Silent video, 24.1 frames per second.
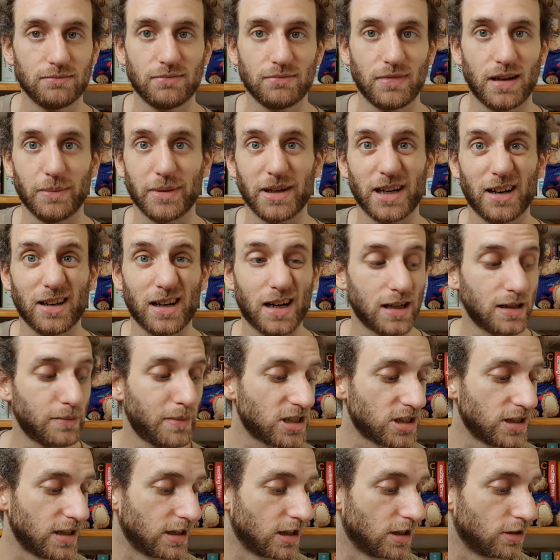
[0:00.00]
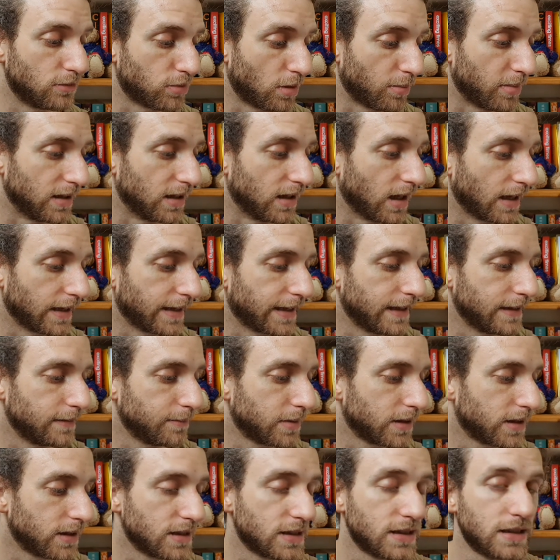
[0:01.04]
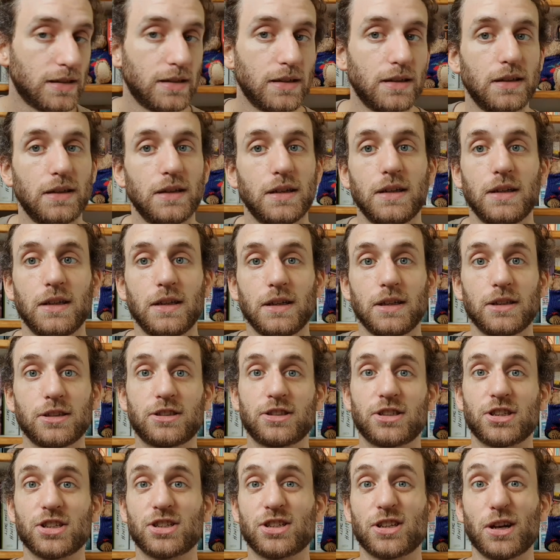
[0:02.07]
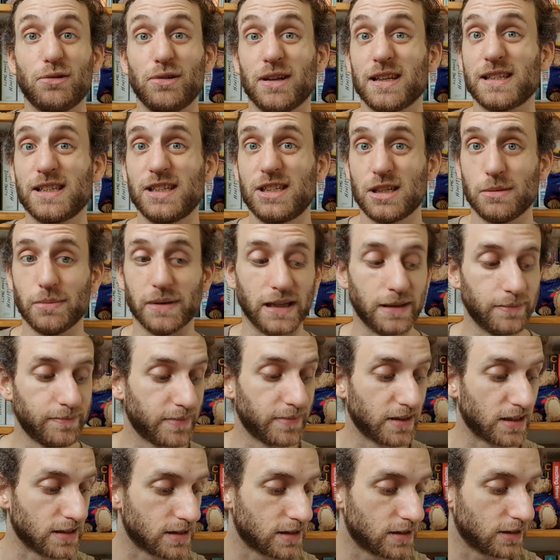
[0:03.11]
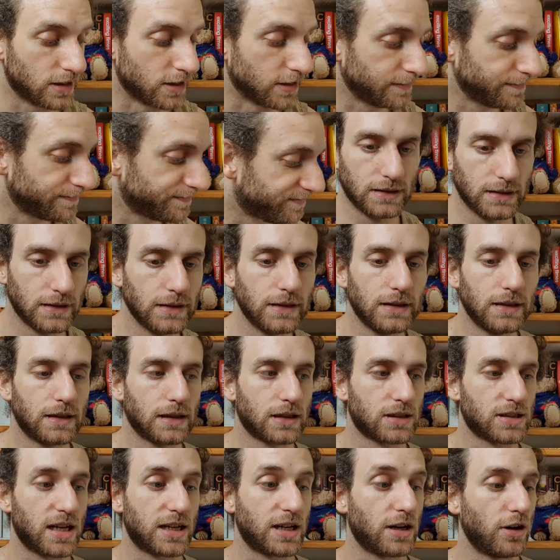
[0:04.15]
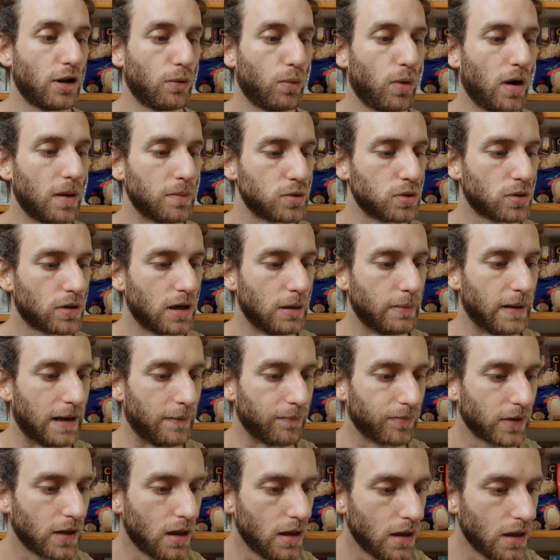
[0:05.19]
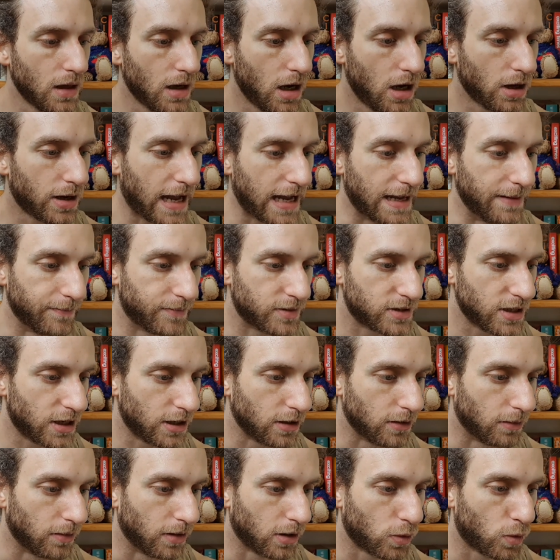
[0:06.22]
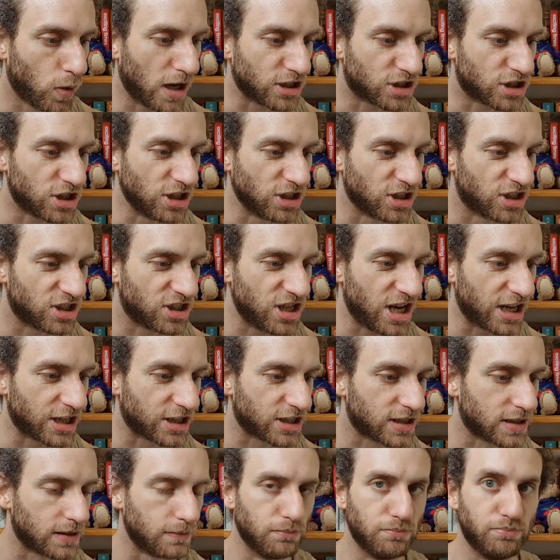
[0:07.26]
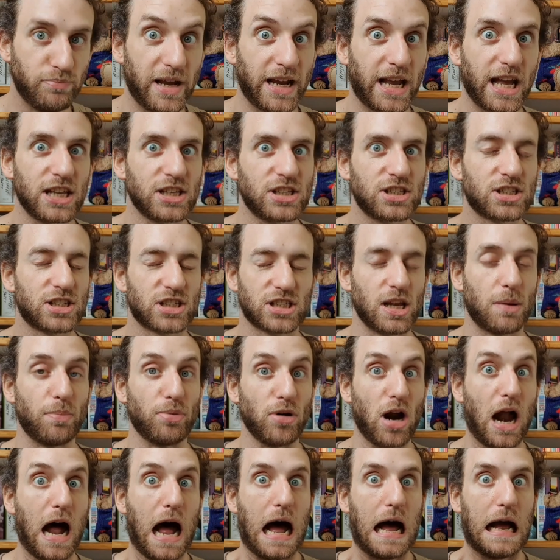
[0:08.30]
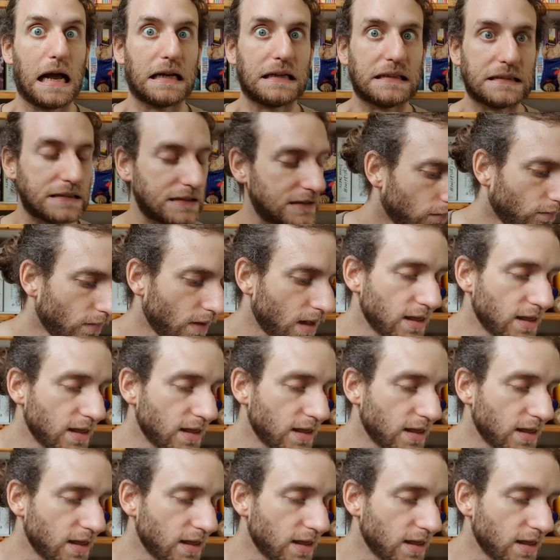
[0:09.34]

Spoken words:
I mean, I imagine that you'd probably like it, because just don't listen to me because, you know, because I don't know what I'm talking about. Okay, so question six, biggest surprise.